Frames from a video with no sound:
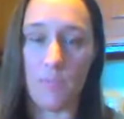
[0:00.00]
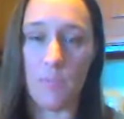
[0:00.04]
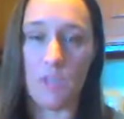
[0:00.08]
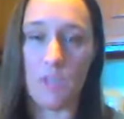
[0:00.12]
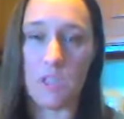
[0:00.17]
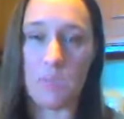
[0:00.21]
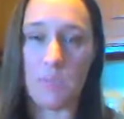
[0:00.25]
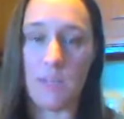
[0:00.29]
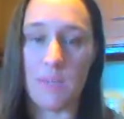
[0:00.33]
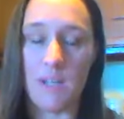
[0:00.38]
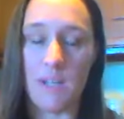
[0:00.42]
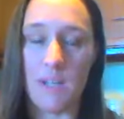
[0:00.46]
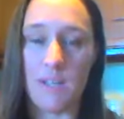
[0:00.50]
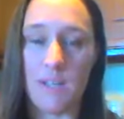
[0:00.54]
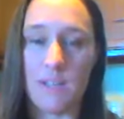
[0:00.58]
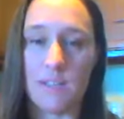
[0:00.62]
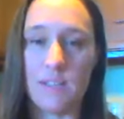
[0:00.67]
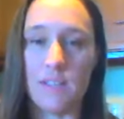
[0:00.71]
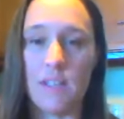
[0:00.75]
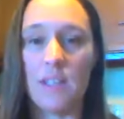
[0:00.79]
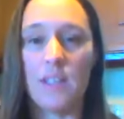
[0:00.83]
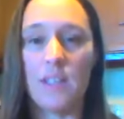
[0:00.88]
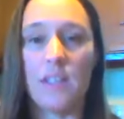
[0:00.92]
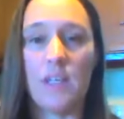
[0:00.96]
which means
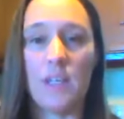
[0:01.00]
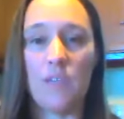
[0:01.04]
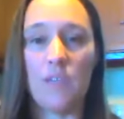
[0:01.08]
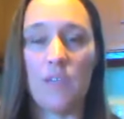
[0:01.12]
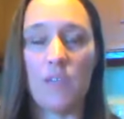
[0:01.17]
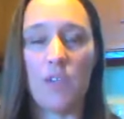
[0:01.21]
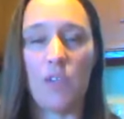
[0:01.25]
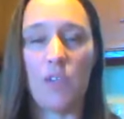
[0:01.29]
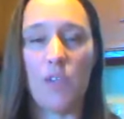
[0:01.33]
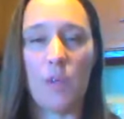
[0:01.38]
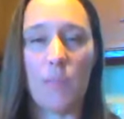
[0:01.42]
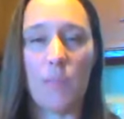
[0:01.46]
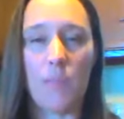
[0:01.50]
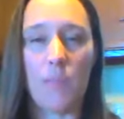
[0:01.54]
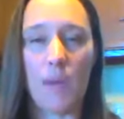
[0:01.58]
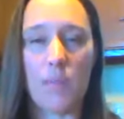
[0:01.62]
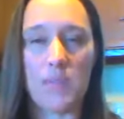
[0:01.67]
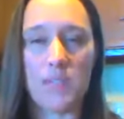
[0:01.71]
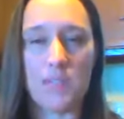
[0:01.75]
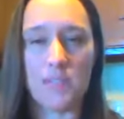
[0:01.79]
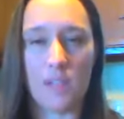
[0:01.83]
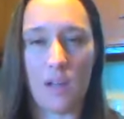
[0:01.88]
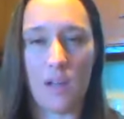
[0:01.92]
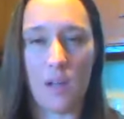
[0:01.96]
even though there might
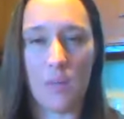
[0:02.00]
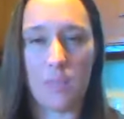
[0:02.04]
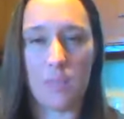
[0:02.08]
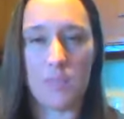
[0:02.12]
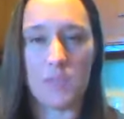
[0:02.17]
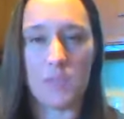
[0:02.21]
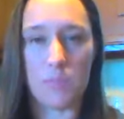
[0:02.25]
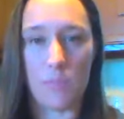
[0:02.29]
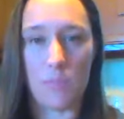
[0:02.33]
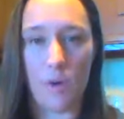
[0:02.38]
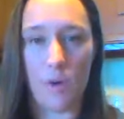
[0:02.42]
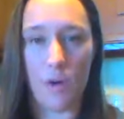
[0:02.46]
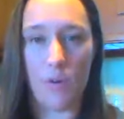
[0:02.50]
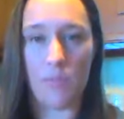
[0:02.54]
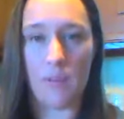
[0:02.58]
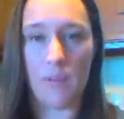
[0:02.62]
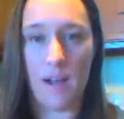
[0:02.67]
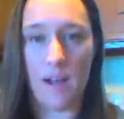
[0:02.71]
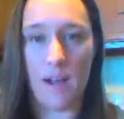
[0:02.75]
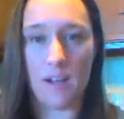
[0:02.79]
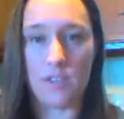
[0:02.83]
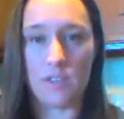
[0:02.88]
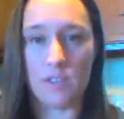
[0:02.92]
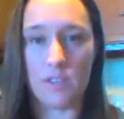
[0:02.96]
be some small
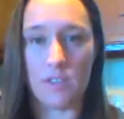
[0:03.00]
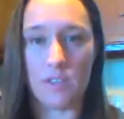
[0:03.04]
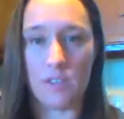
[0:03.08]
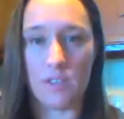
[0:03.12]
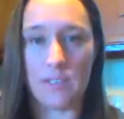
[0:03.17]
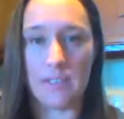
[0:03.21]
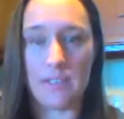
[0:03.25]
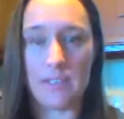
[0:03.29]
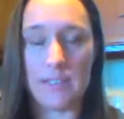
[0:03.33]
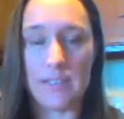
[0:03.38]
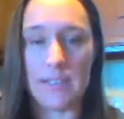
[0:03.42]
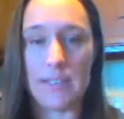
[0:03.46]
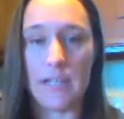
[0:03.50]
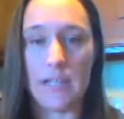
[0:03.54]
reaction occurring,